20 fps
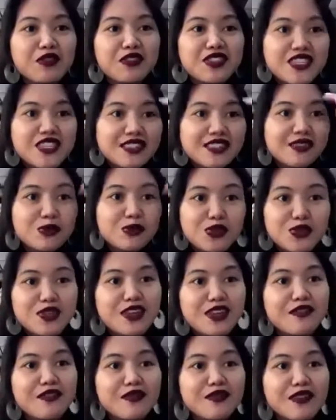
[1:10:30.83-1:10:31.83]
just to,
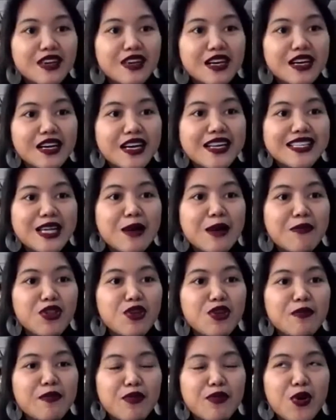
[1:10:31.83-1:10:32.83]
to give uh, an
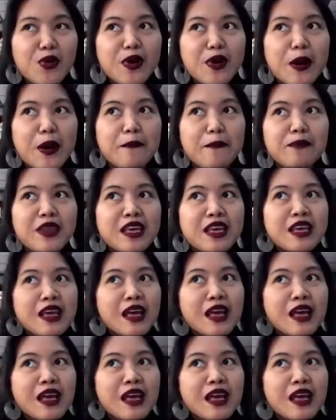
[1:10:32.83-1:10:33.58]
example of a program,